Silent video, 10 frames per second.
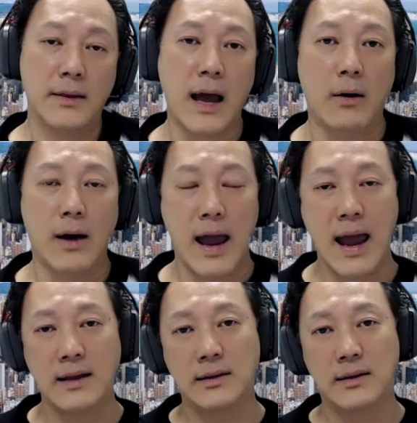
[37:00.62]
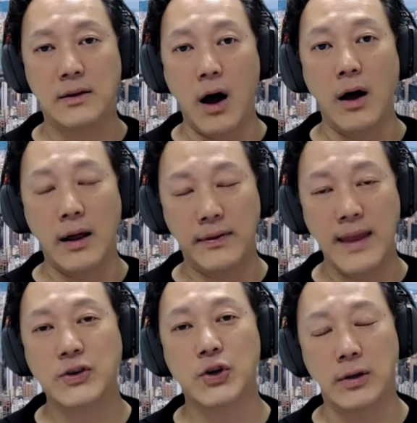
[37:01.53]
Now, and uh,
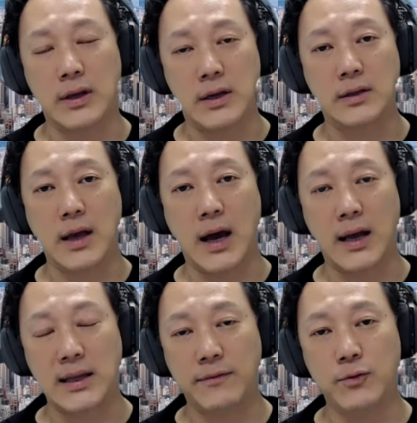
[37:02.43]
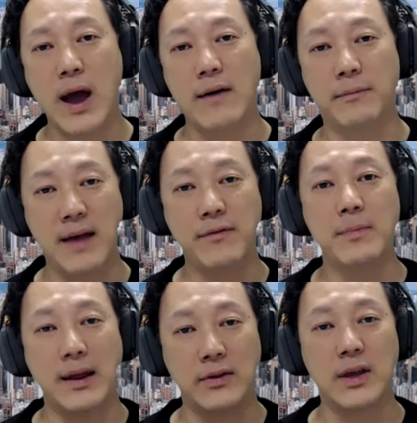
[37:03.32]
naturally, if you have
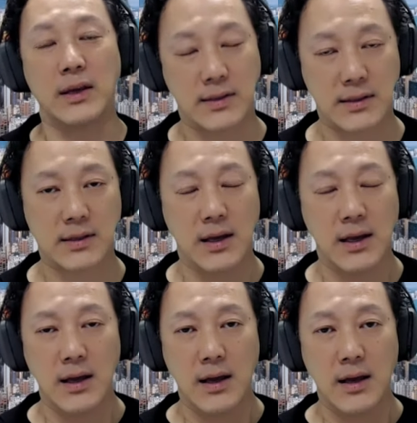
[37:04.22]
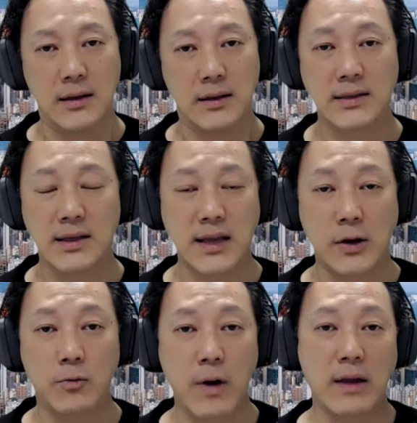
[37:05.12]
platform like this, this is a
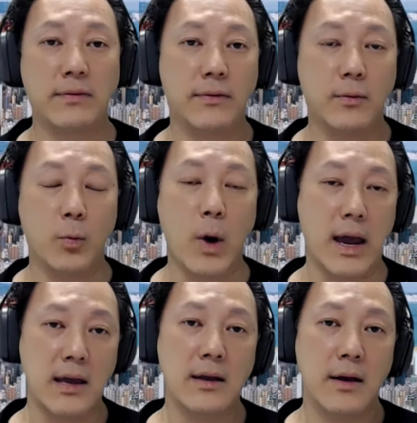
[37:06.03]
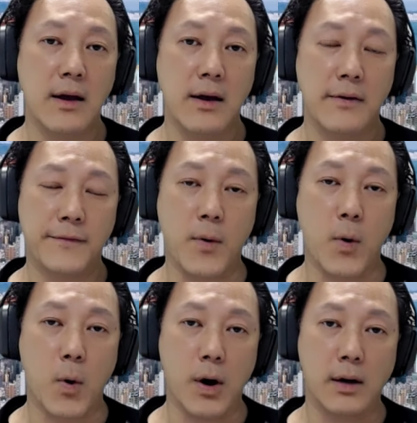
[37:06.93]
great way for
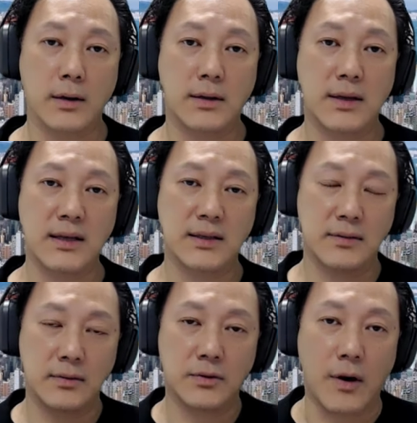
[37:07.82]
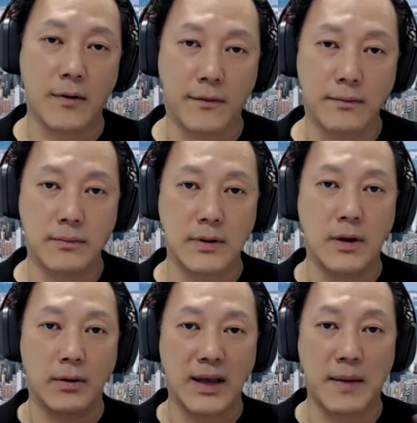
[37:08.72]
this sort of you know,
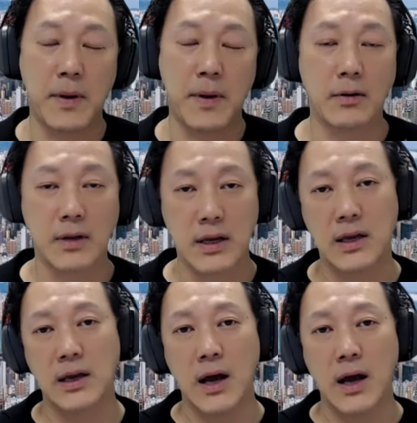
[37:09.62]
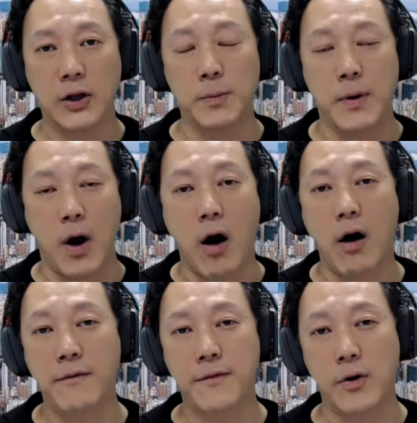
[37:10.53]
capability to be offered
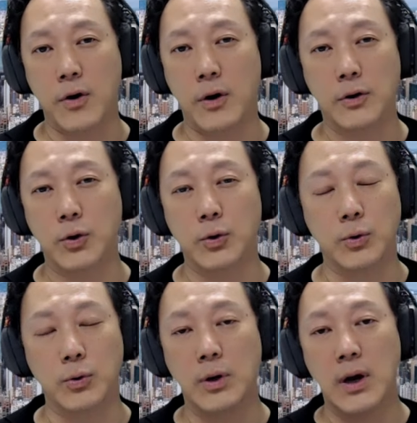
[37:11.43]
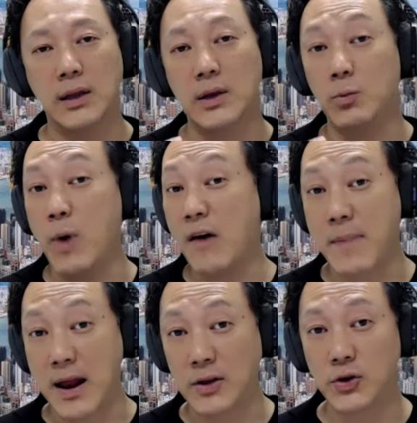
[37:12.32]
to the wealth managers,
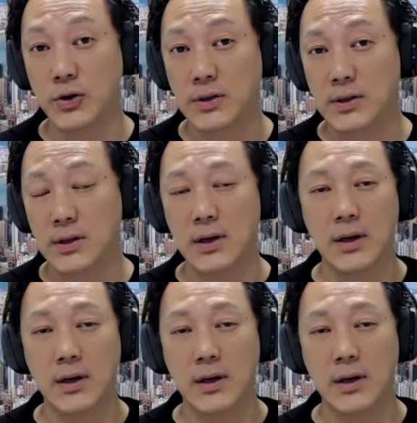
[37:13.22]
to the banks,